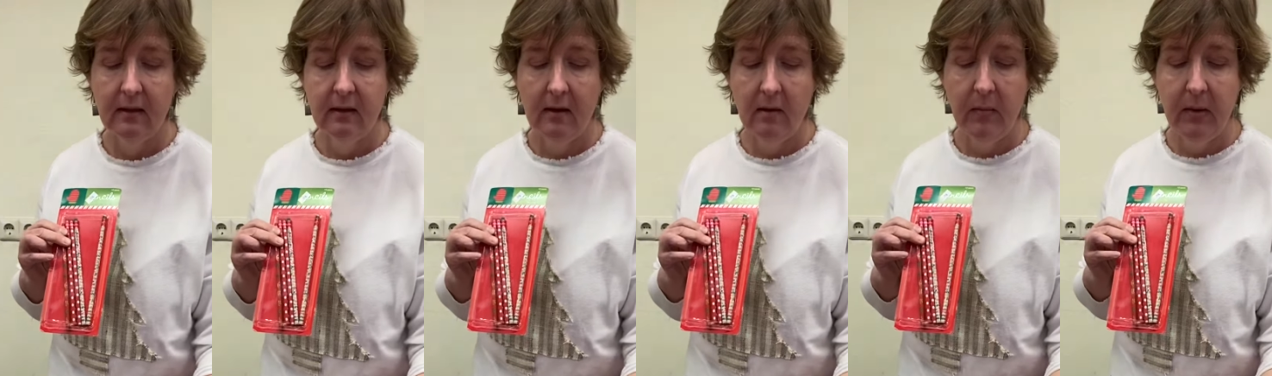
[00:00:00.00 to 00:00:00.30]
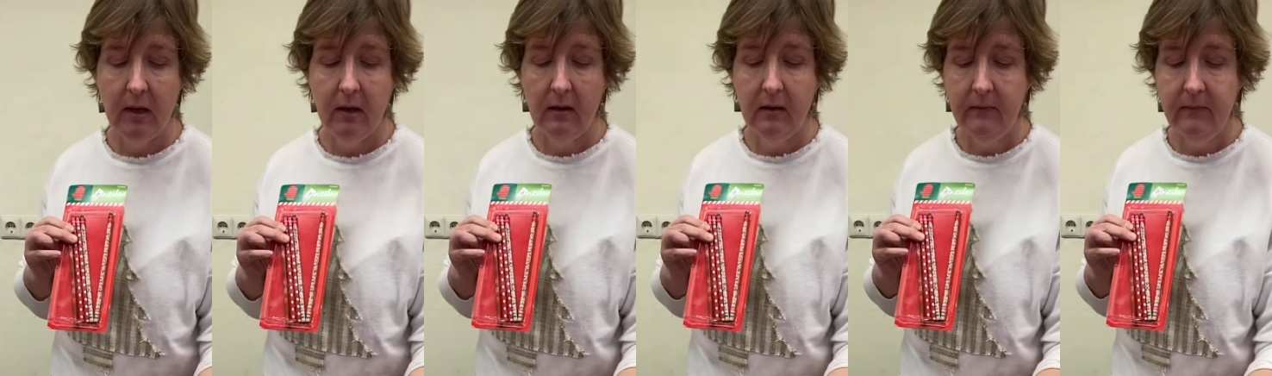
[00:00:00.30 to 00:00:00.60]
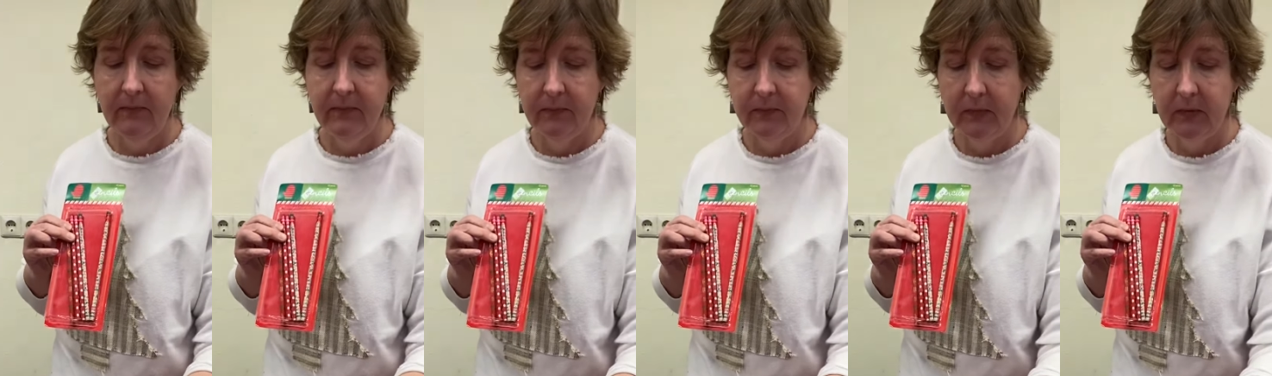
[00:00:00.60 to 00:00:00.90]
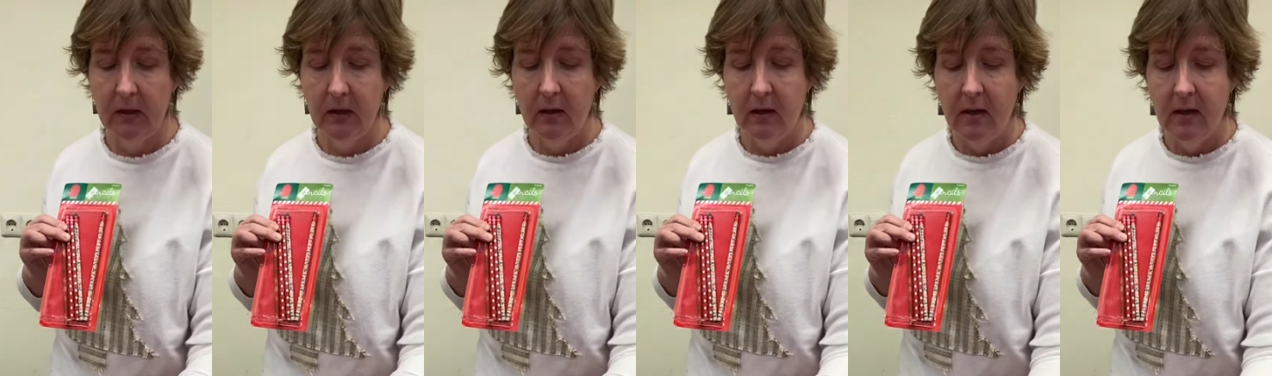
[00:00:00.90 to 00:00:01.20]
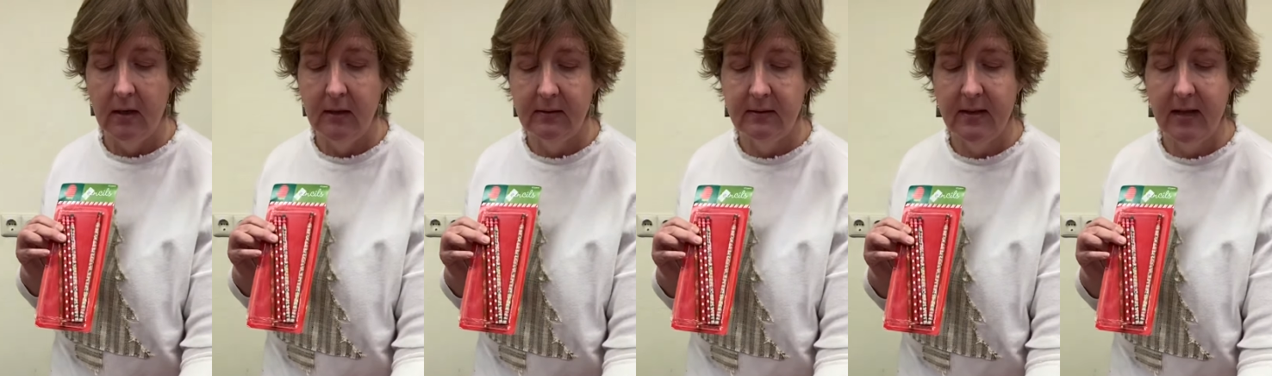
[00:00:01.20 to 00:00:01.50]
them in.
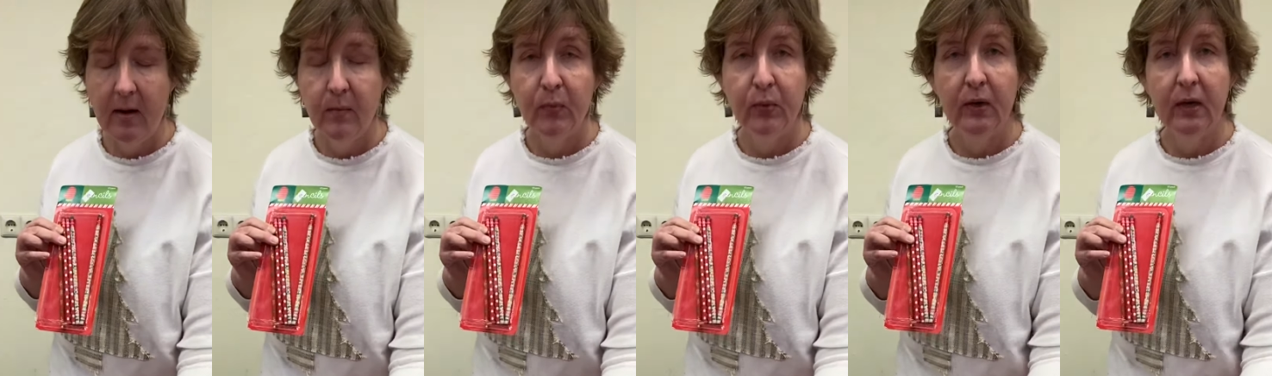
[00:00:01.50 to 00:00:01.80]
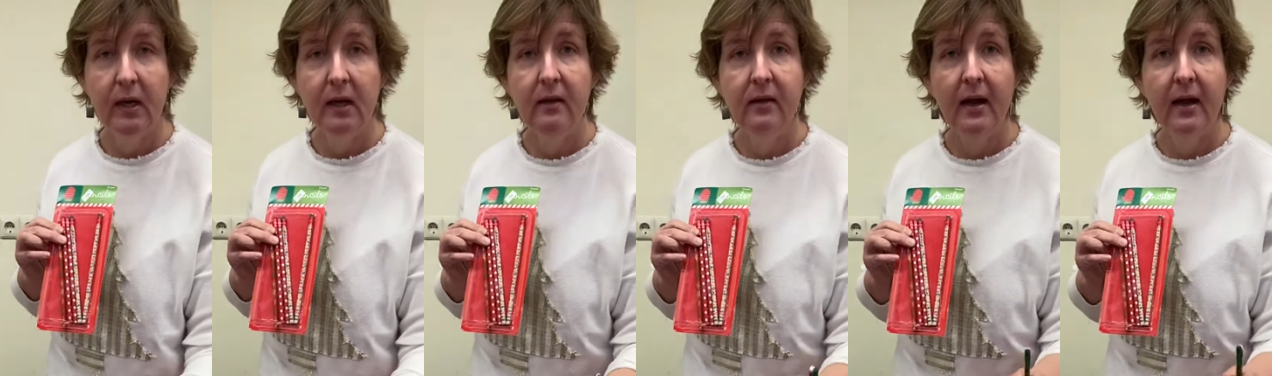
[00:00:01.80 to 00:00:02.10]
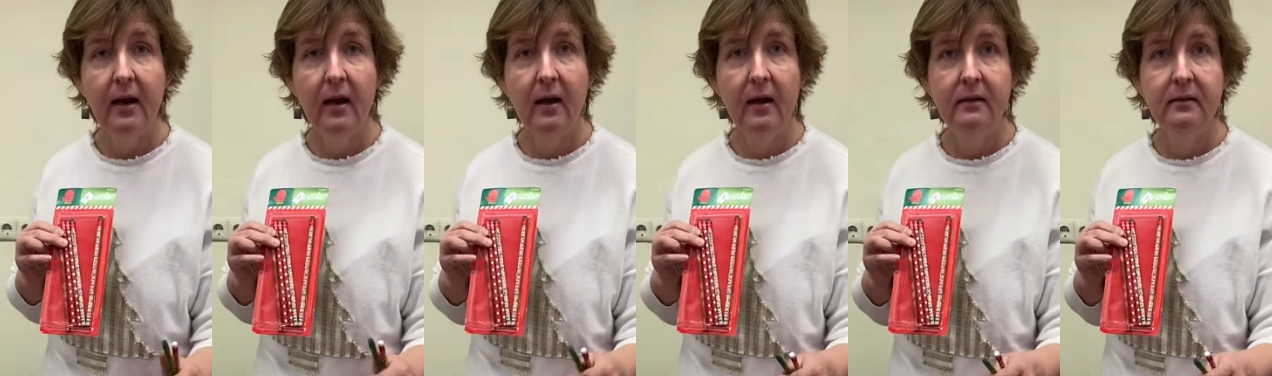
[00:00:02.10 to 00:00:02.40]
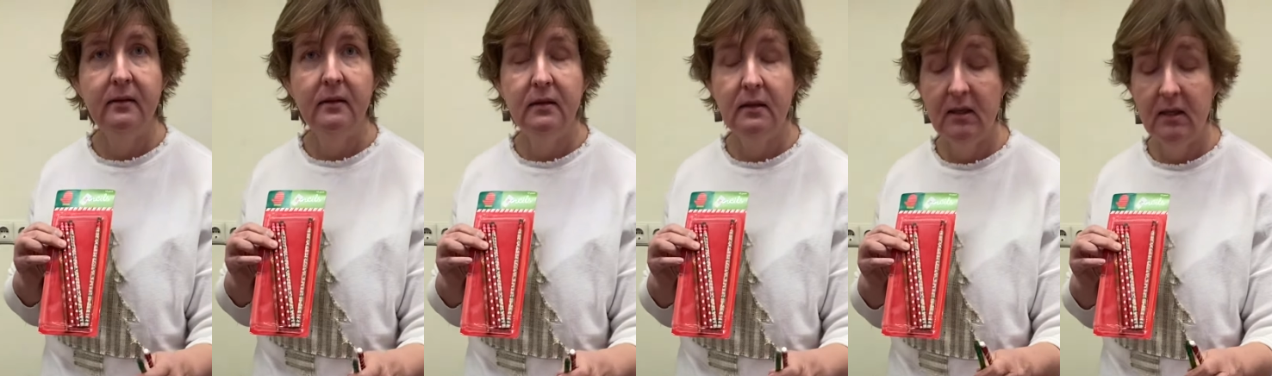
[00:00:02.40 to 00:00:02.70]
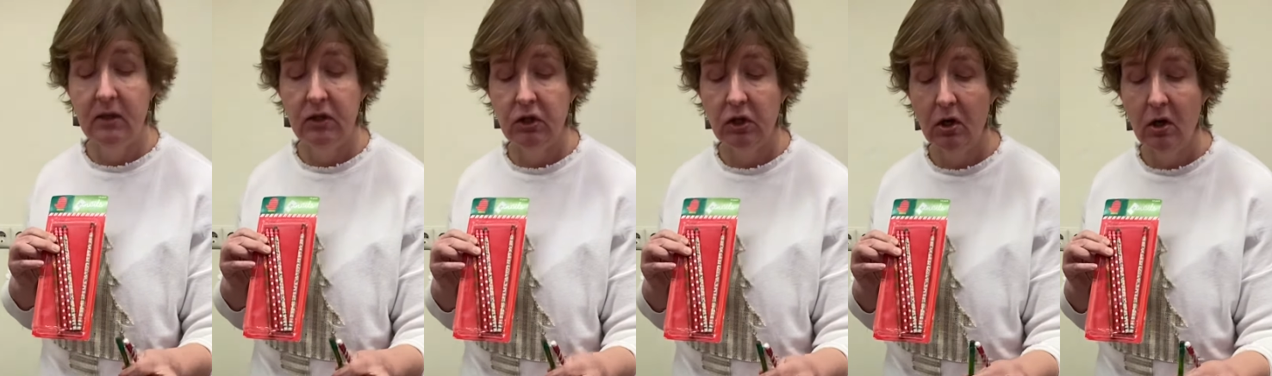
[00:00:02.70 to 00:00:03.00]
Isn't that pretty that as a
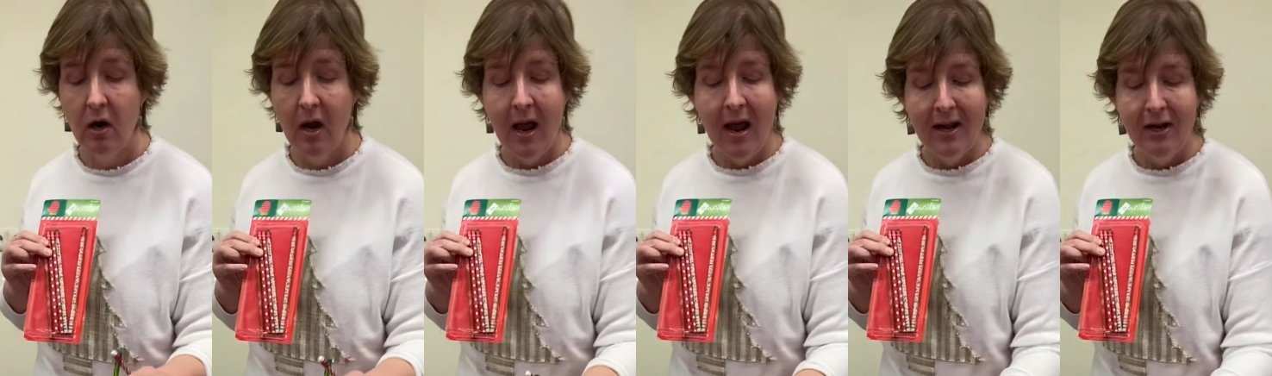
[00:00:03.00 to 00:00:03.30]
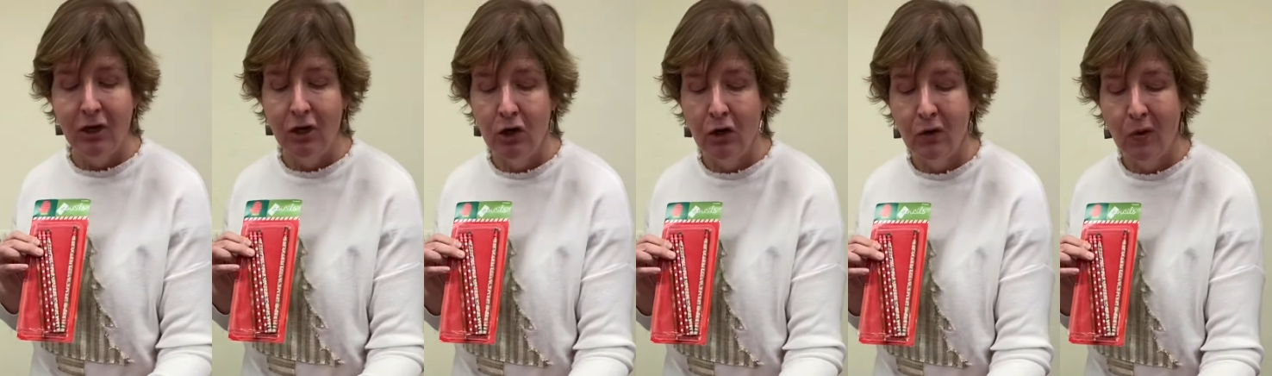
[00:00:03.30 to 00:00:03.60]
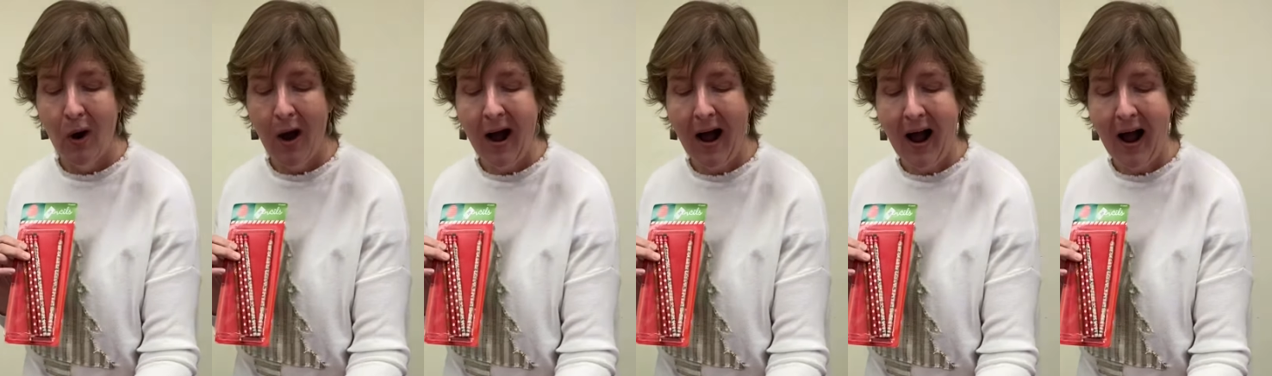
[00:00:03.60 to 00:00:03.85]
teacher, you know,